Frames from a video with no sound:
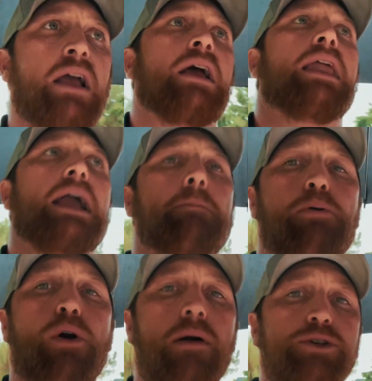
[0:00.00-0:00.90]
And I can
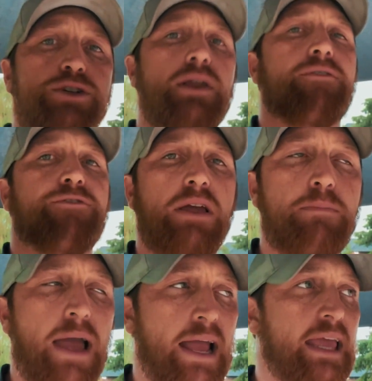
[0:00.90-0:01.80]
promise you that
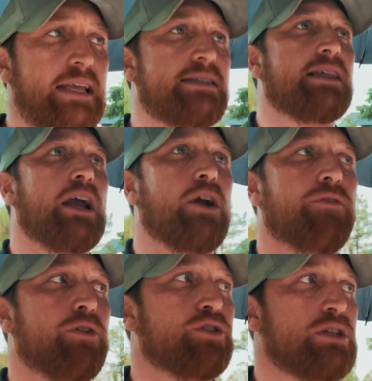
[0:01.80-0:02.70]
feedback is there if
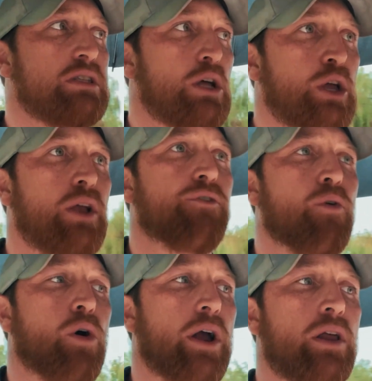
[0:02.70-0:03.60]
you're just looking
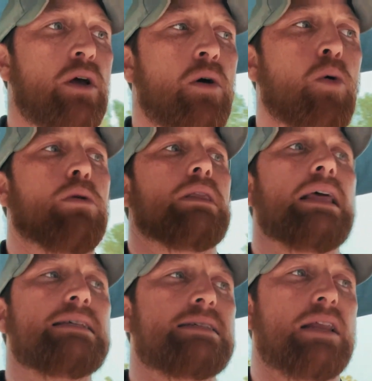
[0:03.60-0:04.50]
for it or
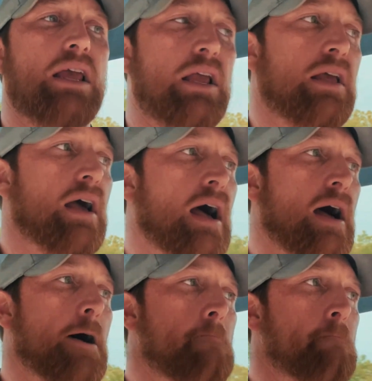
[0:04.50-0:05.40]
listening.
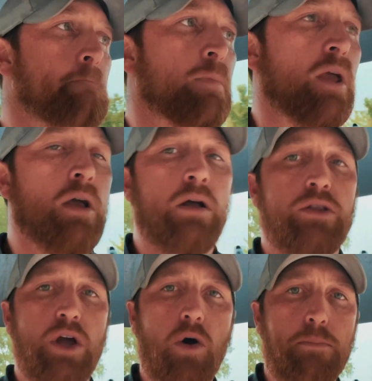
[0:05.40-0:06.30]

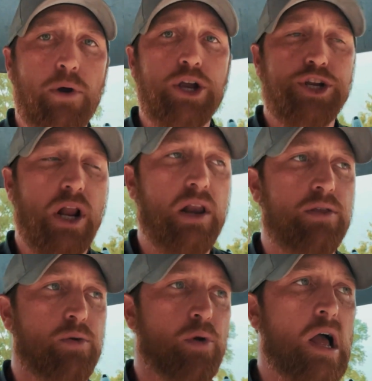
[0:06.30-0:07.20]
Don't brush it under
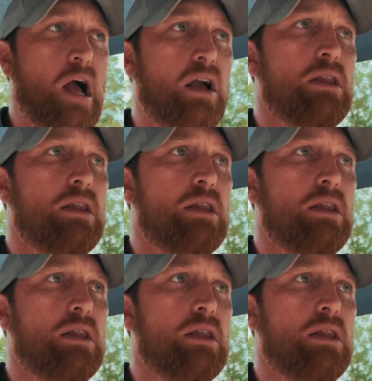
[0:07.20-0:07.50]
the rug.